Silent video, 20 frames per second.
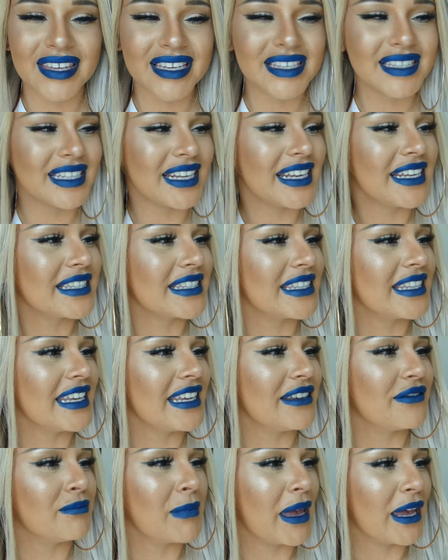this is
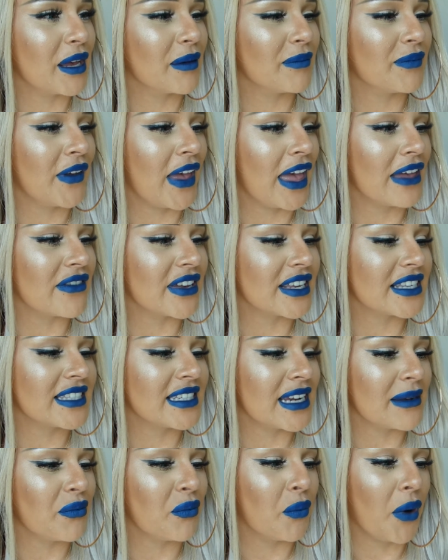the Makeup Forever
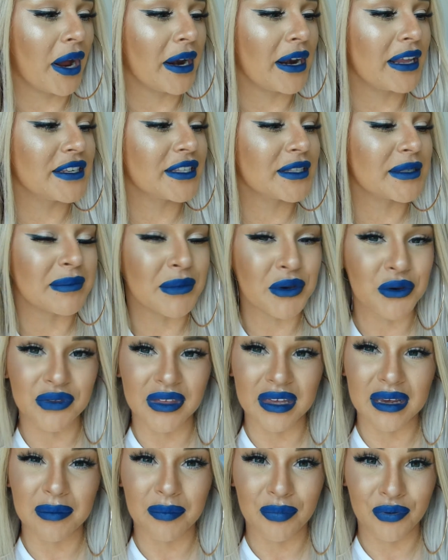Step 1
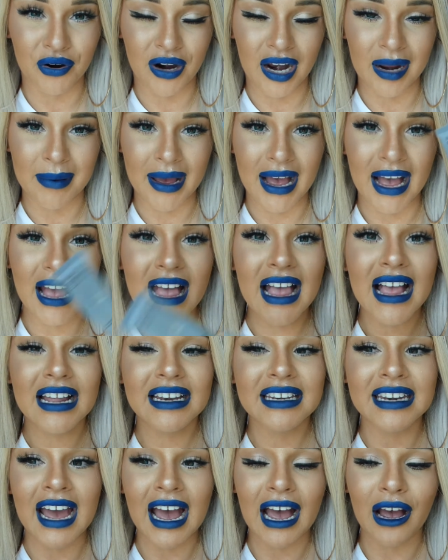Smoothing Primer.
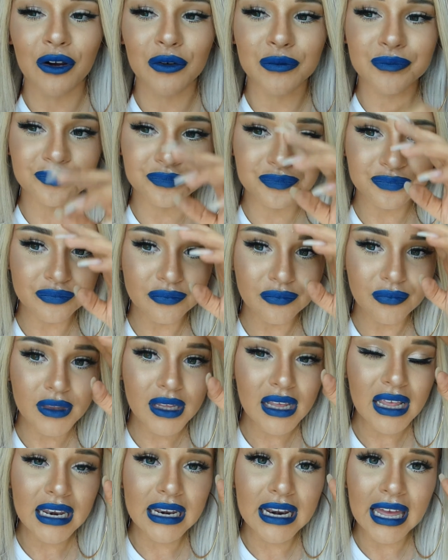Now,
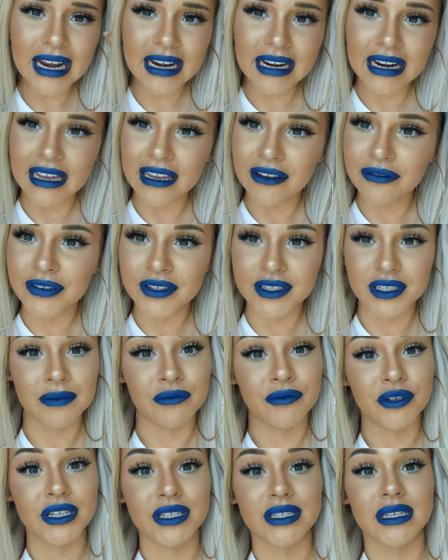lately, for
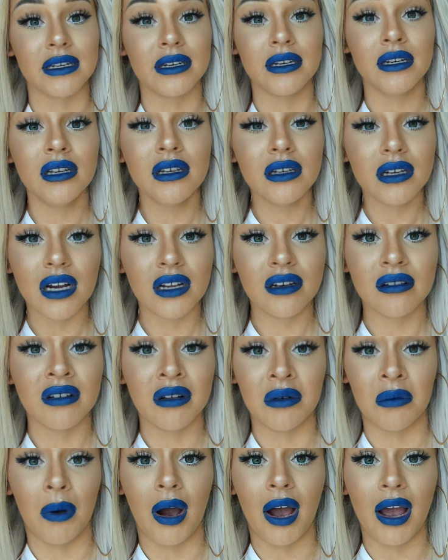some reason, I don't
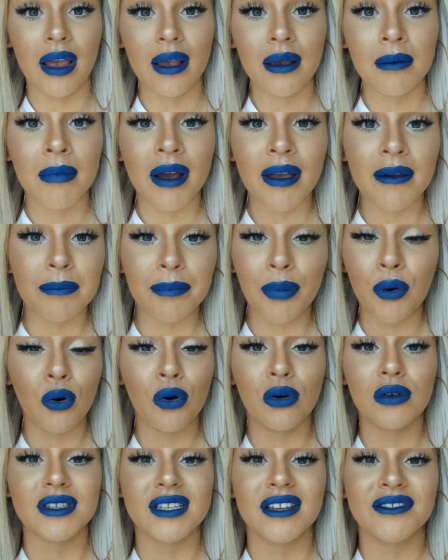know why, my
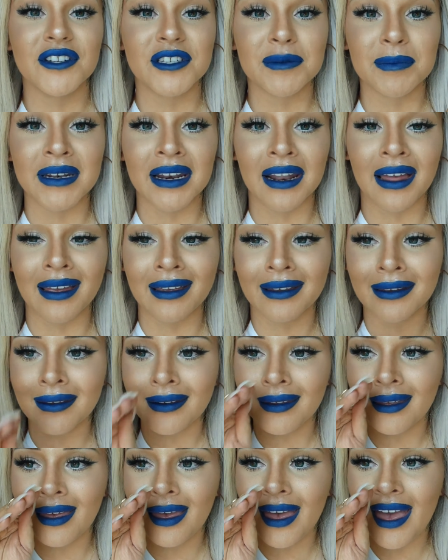pores have just been like,
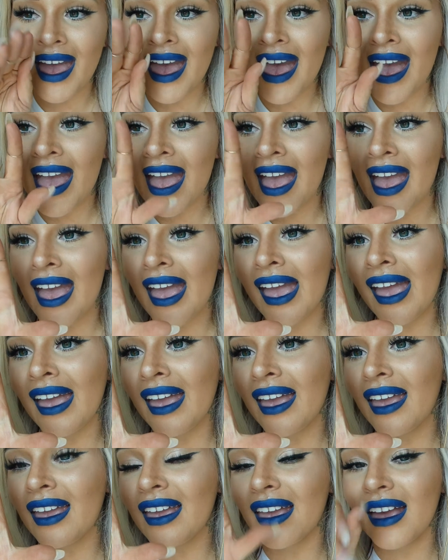
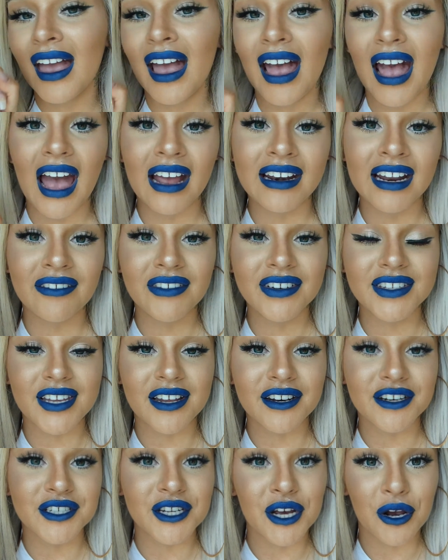hey, and have
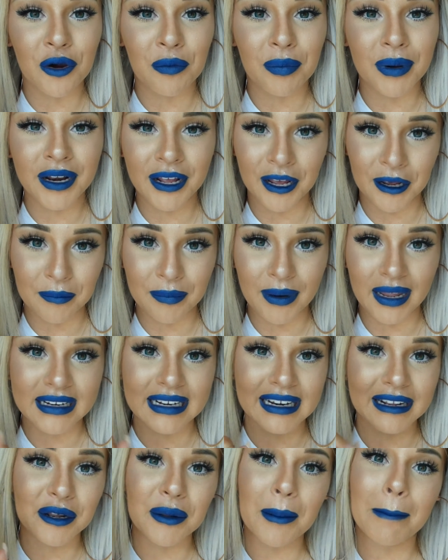decided to open up
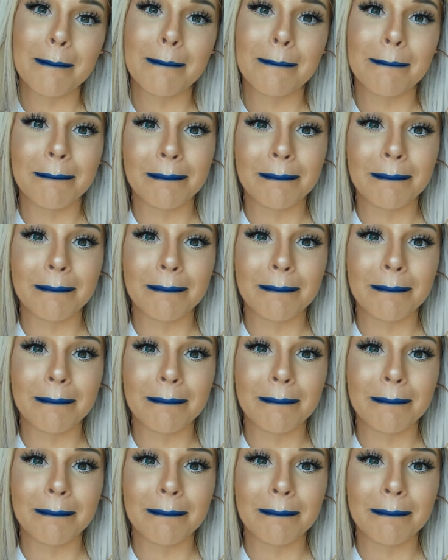like little